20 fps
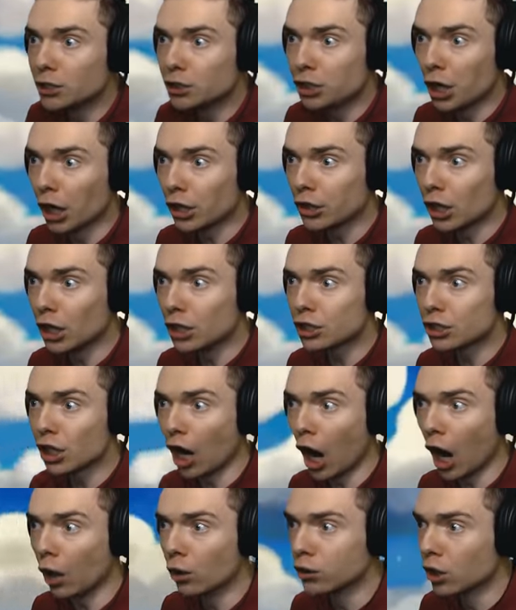Check this
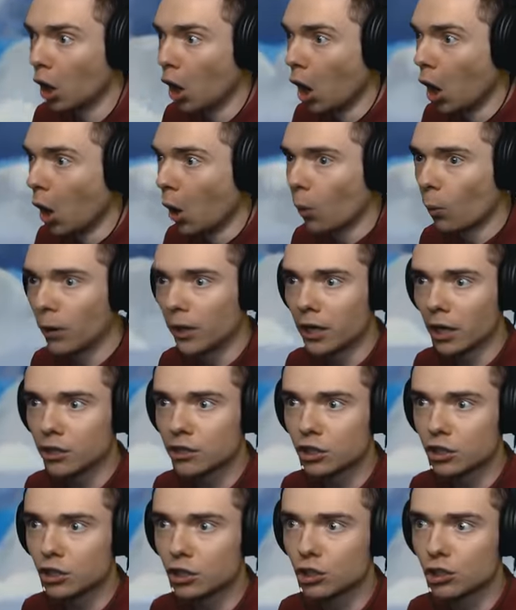out! We got
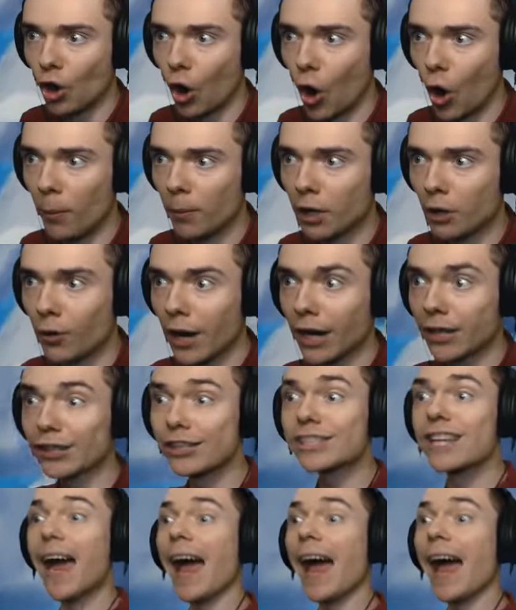so many ragdolls.